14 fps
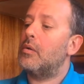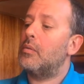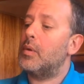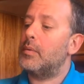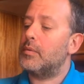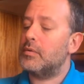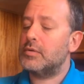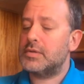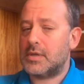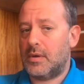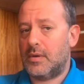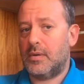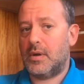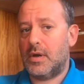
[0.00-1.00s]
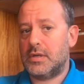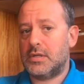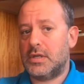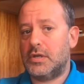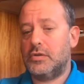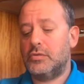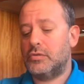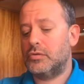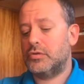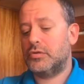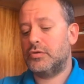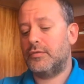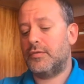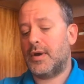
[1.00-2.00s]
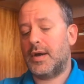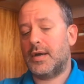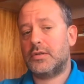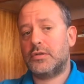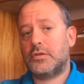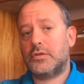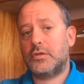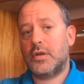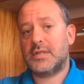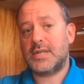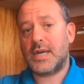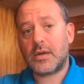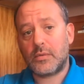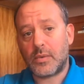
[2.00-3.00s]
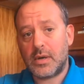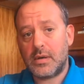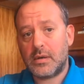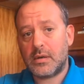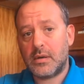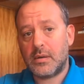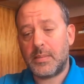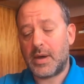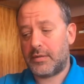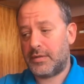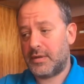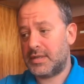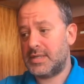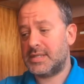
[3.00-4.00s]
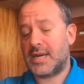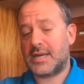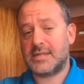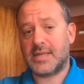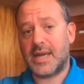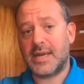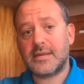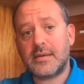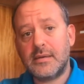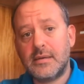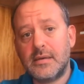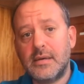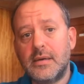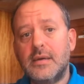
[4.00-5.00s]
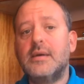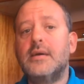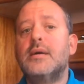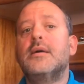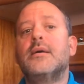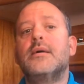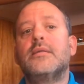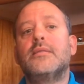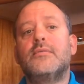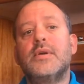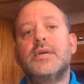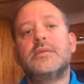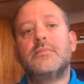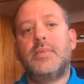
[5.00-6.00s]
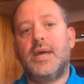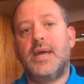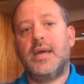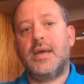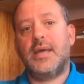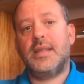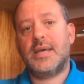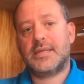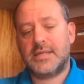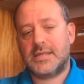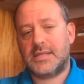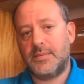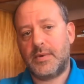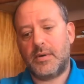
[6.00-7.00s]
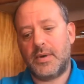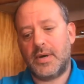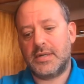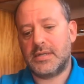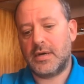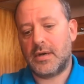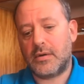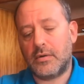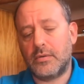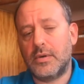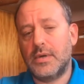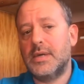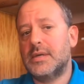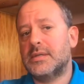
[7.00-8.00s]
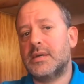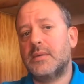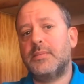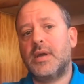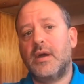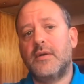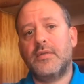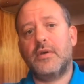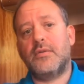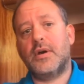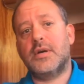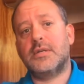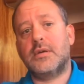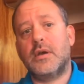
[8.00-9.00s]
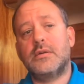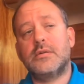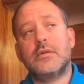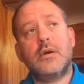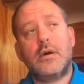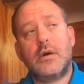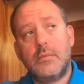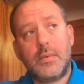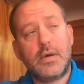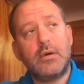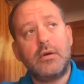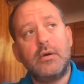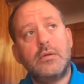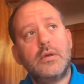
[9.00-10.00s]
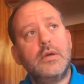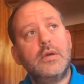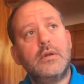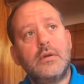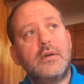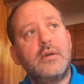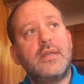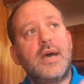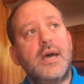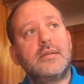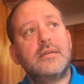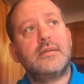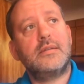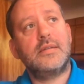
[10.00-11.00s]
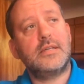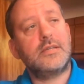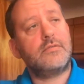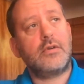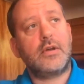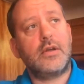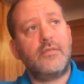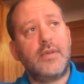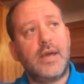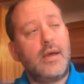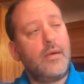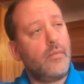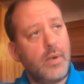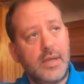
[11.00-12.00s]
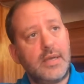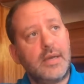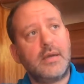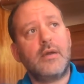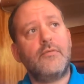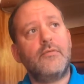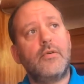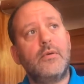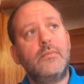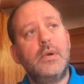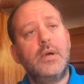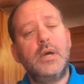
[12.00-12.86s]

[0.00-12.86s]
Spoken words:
we would also urge you to fire a second one about 30 seconds later. The reason being, in that 60-mile wide circle, somebody over the horizon goes, oh my god, look at that, there's a rocket flare, where did it come from?